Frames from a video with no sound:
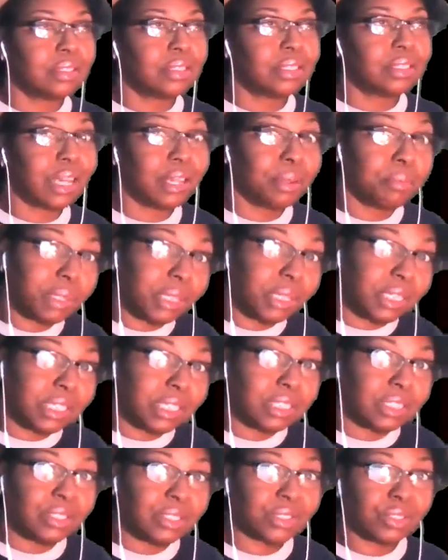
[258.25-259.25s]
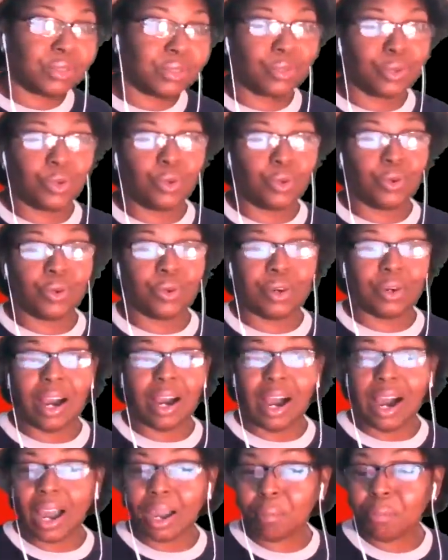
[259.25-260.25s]
diabetes or
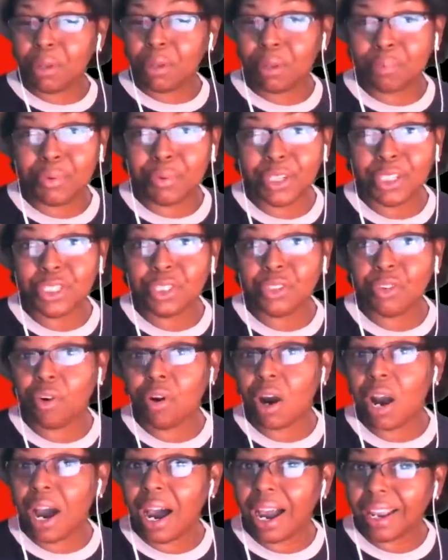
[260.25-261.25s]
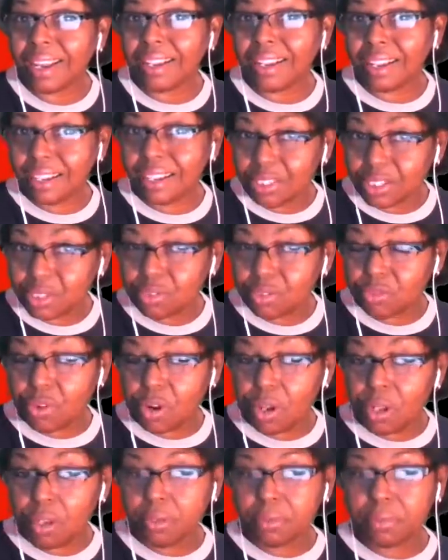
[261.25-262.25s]
high blood pressure or high
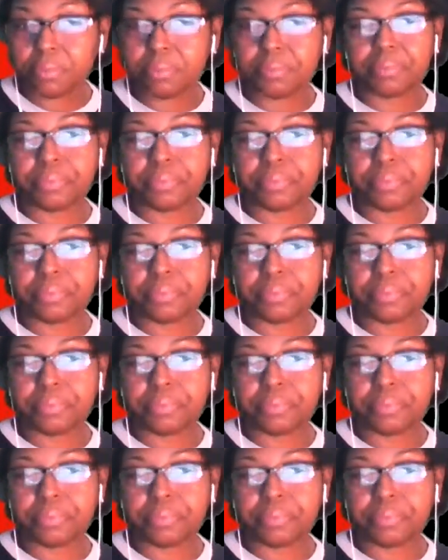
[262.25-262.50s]
cholesterol.